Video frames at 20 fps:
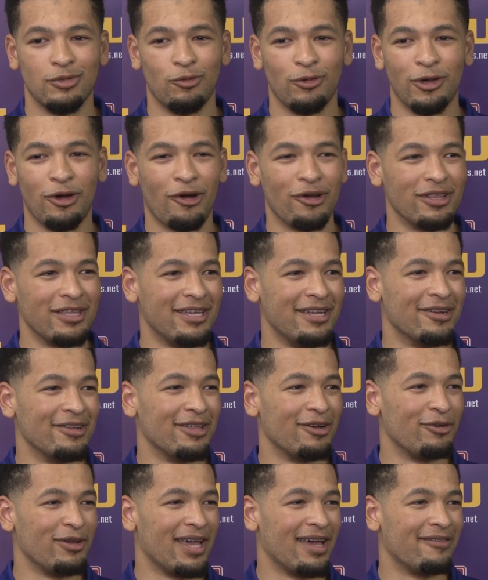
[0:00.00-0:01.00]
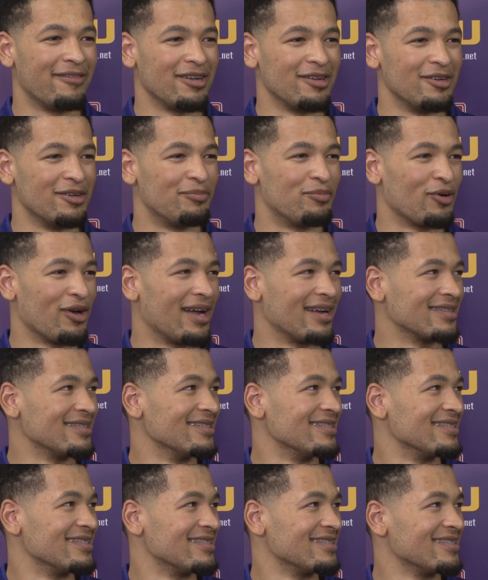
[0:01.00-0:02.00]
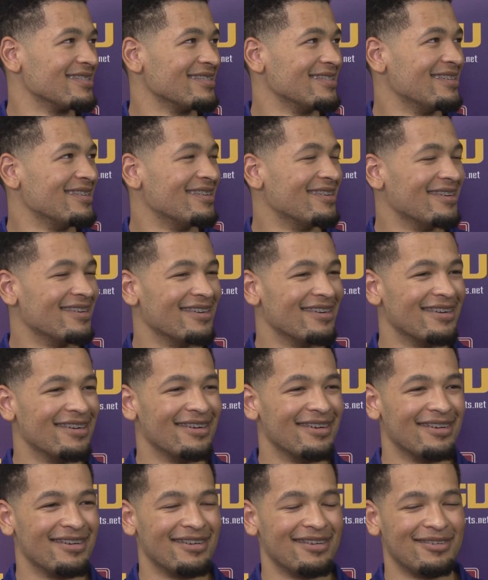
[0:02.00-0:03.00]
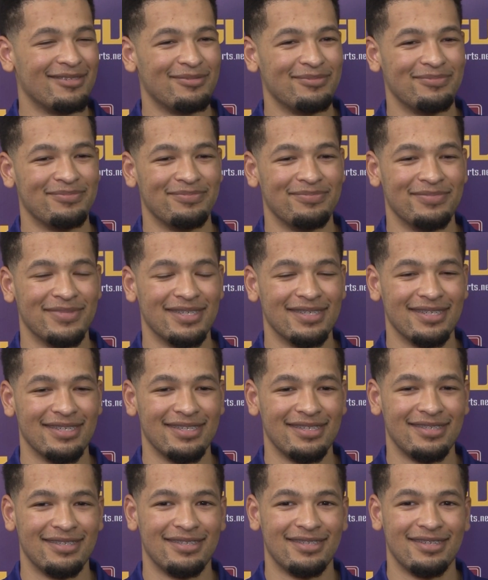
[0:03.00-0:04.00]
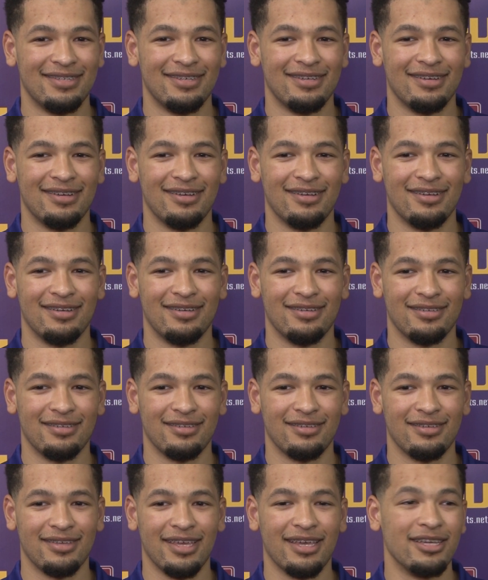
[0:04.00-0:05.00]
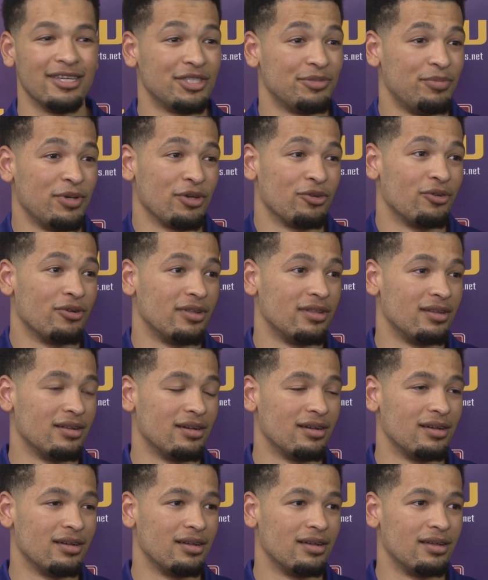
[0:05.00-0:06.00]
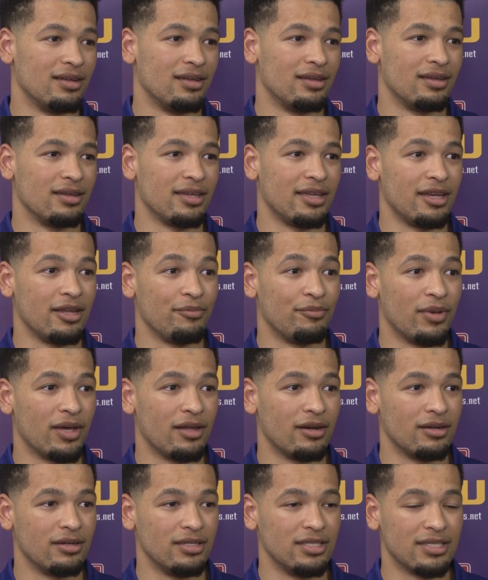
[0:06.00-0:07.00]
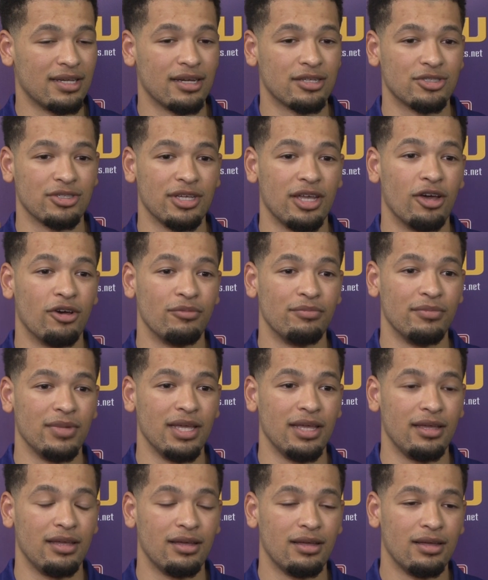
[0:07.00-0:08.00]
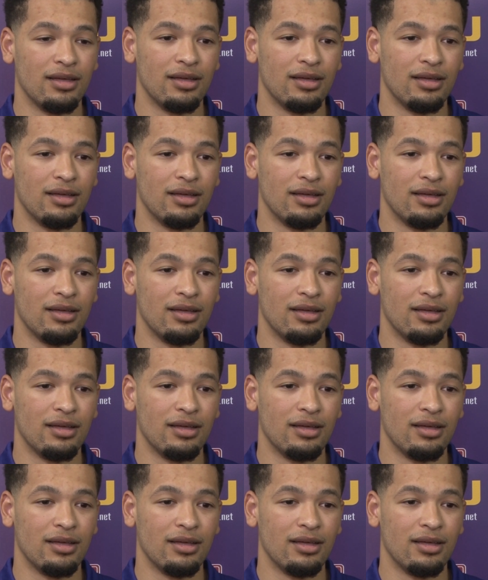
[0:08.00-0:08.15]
We hardly hear that we have a good practice. But he's big on getting better. He's actually helped me.